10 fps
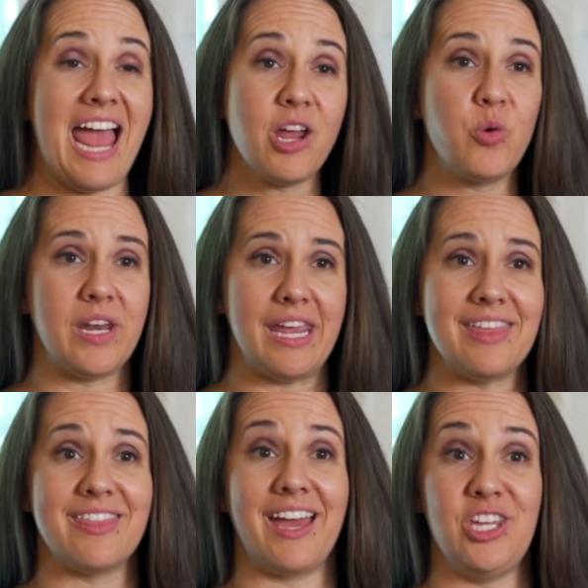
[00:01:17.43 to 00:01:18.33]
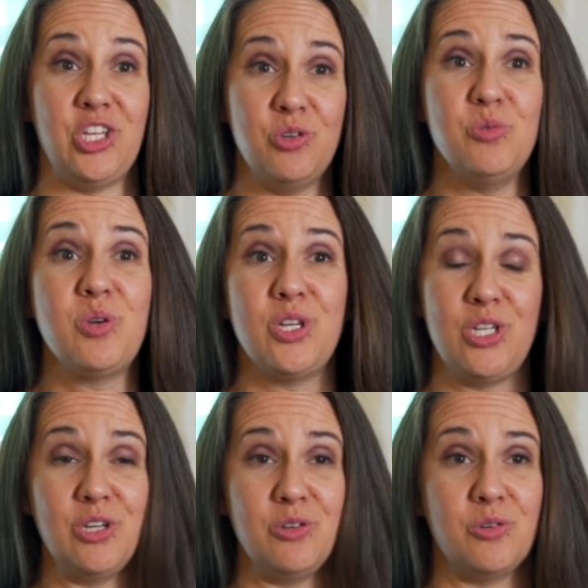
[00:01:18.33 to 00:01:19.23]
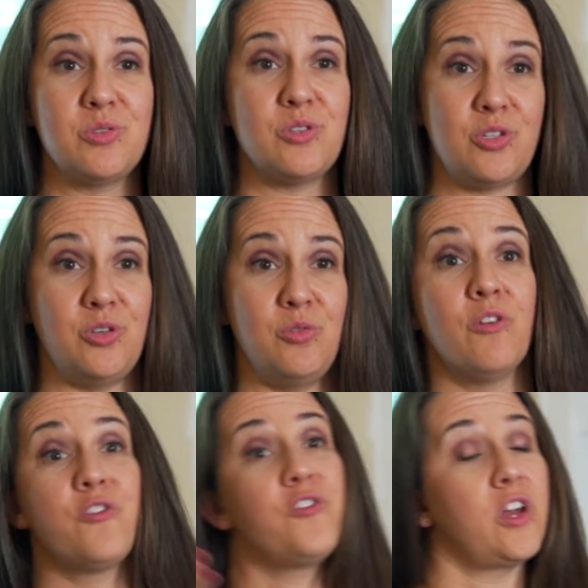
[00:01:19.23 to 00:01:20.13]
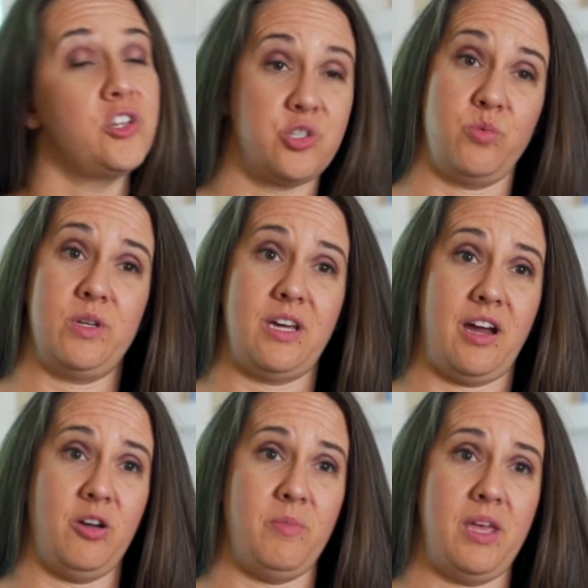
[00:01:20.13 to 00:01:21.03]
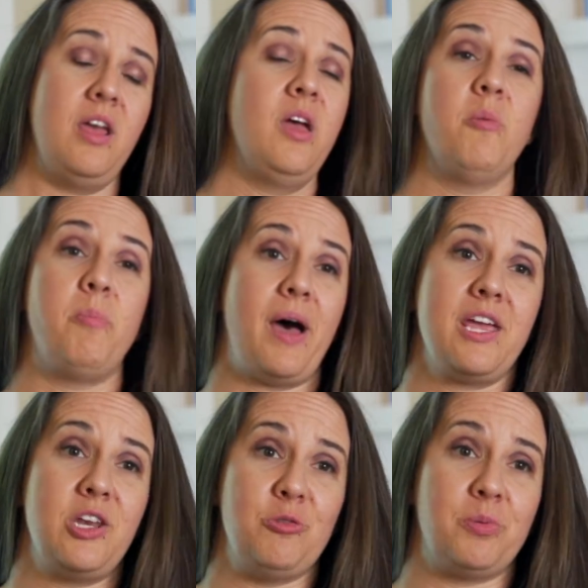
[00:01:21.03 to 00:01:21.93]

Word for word: equity that you could use to fund your retirement, buy a new